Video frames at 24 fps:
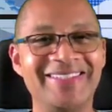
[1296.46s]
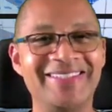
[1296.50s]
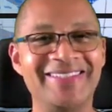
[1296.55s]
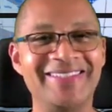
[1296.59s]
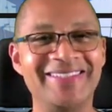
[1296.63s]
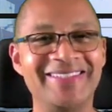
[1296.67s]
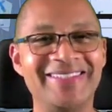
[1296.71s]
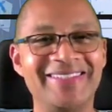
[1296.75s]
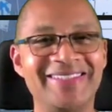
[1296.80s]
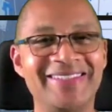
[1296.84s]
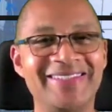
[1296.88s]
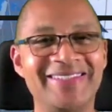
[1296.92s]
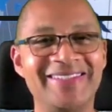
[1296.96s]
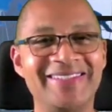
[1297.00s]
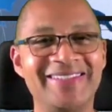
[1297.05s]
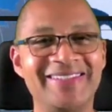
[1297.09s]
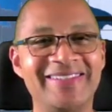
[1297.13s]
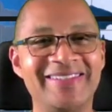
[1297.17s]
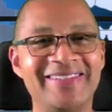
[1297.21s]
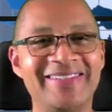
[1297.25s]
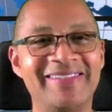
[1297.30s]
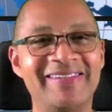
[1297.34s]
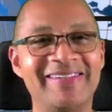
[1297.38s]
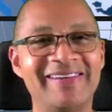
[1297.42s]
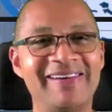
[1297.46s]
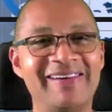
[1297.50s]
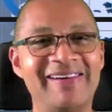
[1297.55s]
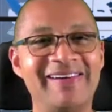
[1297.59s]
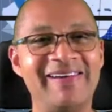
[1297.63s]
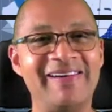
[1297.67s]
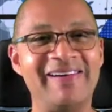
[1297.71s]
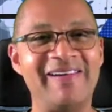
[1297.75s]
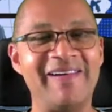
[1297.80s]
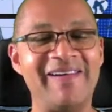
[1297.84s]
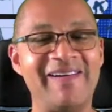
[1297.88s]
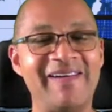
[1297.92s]

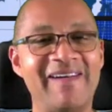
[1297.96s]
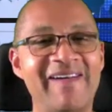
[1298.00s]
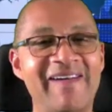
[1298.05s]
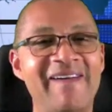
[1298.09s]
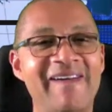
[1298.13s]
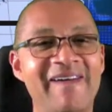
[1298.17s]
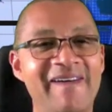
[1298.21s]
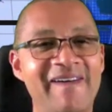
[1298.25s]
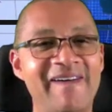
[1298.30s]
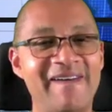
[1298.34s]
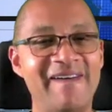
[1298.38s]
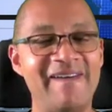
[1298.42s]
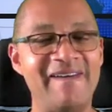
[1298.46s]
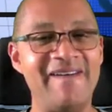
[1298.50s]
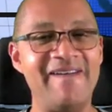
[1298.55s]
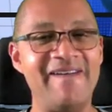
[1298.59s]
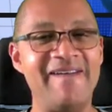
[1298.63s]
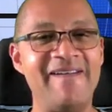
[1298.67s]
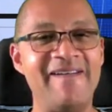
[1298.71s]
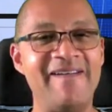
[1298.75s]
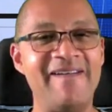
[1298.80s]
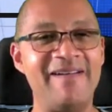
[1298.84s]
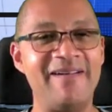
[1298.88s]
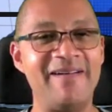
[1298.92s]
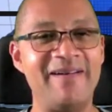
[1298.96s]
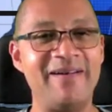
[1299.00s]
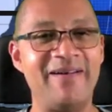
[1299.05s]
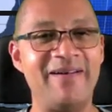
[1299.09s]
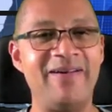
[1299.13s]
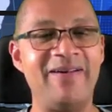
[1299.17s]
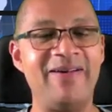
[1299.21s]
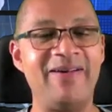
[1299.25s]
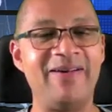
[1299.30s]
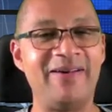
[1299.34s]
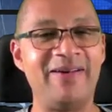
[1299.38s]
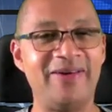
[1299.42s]

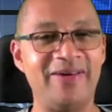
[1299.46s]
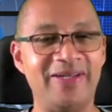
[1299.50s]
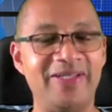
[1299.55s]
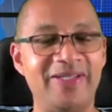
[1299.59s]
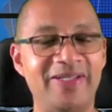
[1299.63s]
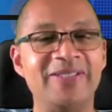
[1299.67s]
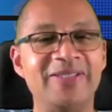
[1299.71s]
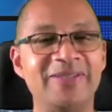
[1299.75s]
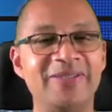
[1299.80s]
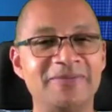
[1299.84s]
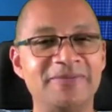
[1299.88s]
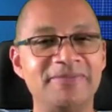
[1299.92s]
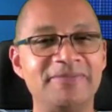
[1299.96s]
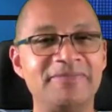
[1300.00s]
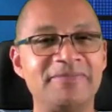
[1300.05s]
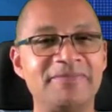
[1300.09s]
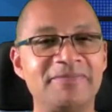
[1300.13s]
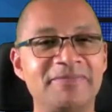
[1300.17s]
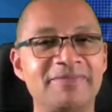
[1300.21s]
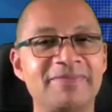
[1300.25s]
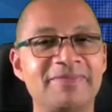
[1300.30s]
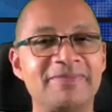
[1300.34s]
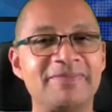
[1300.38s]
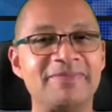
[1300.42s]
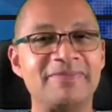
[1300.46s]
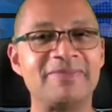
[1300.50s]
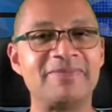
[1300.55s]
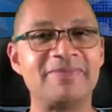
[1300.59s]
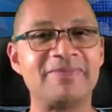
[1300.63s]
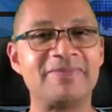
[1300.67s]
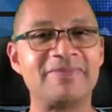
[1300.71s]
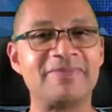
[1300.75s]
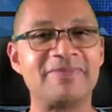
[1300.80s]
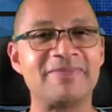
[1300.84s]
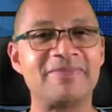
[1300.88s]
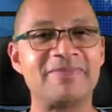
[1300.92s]

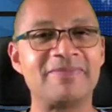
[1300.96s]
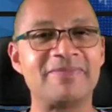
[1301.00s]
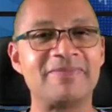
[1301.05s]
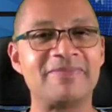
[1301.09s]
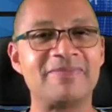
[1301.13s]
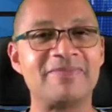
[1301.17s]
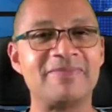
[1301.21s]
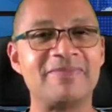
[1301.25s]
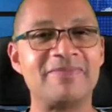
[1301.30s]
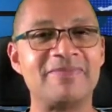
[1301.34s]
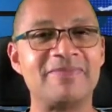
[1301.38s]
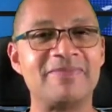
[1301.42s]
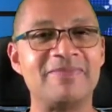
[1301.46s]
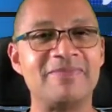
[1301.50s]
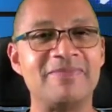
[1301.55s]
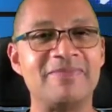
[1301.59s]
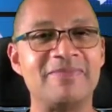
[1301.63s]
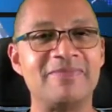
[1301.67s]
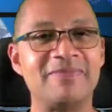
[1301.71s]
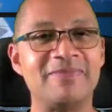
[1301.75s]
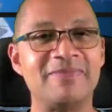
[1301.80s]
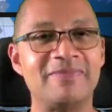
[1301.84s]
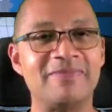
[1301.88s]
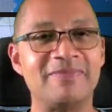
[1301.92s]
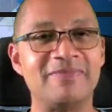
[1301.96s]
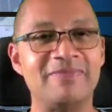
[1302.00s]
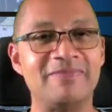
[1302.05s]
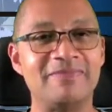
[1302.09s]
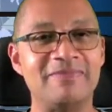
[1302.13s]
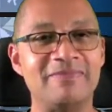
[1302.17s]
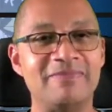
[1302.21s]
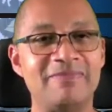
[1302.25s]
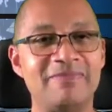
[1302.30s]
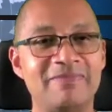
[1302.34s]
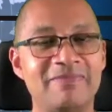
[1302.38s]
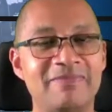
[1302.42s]

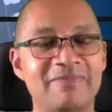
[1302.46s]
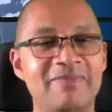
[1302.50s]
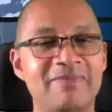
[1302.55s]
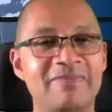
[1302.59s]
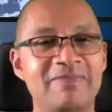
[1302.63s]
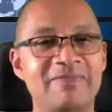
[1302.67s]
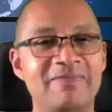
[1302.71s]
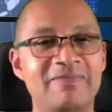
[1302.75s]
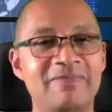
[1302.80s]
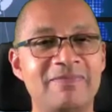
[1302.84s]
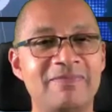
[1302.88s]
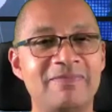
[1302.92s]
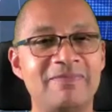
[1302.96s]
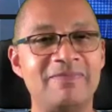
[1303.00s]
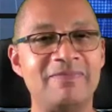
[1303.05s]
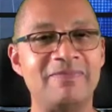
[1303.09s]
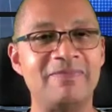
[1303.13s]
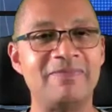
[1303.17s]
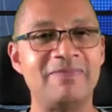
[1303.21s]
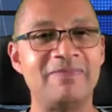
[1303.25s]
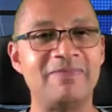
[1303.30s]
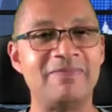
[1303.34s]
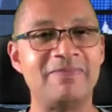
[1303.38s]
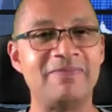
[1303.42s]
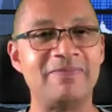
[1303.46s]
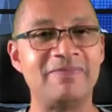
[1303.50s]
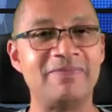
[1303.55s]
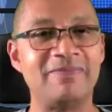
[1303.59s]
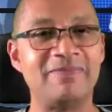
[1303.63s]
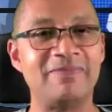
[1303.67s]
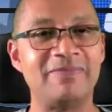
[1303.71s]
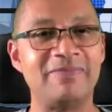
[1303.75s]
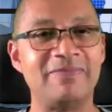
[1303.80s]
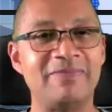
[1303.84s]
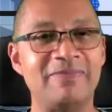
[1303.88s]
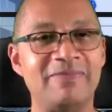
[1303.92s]

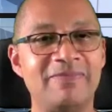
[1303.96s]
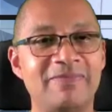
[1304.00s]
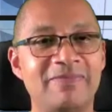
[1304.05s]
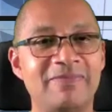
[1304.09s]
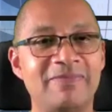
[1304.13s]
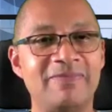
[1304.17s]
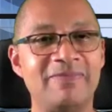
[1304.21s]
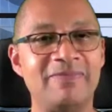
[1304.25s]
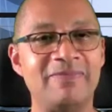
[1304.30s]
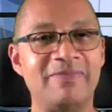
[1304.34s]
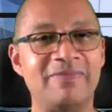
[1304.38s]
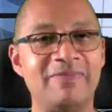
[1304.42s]
(silent)